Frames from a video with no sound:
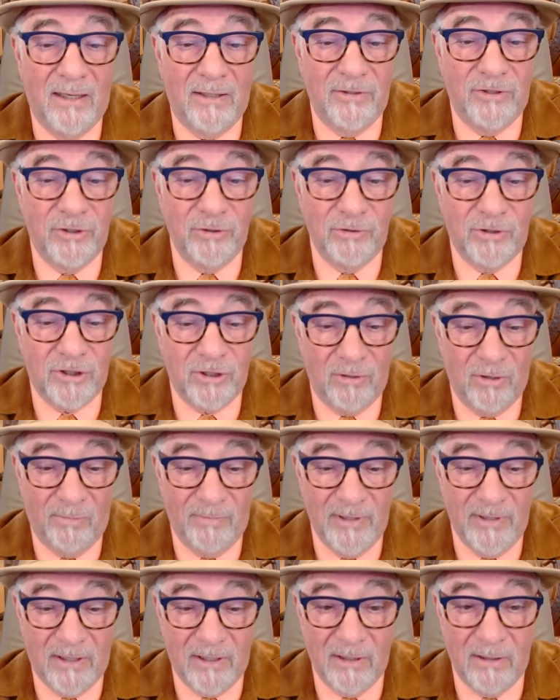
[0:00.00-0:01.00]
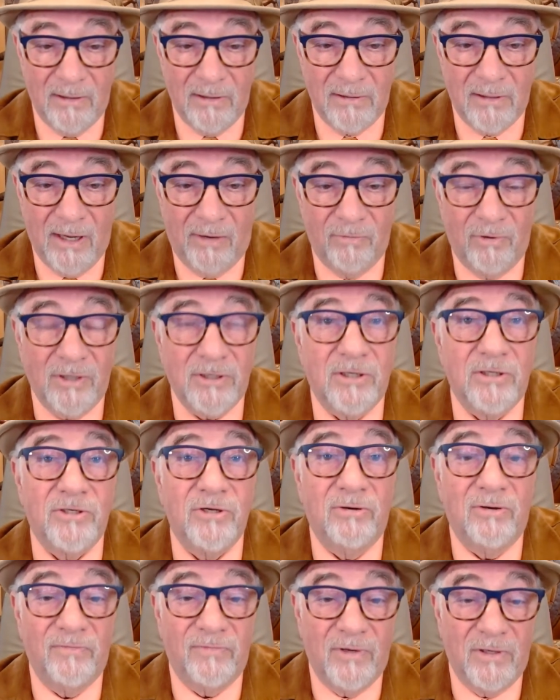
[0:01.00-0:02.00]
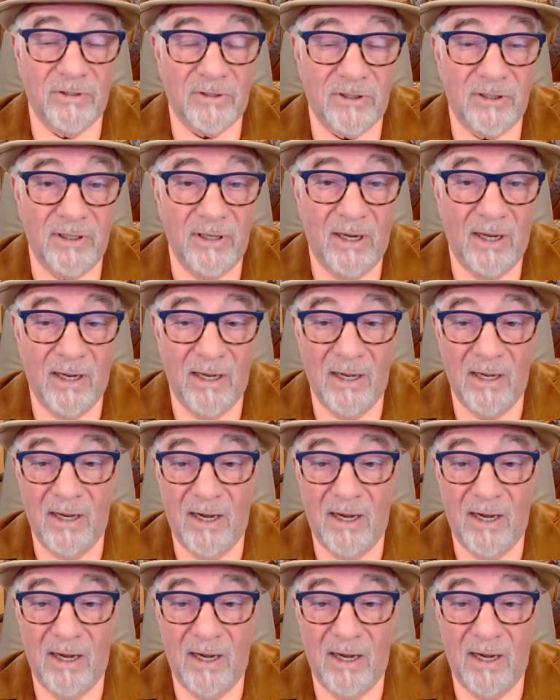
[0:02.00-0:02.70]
Jews should all be killed at Rutgers University.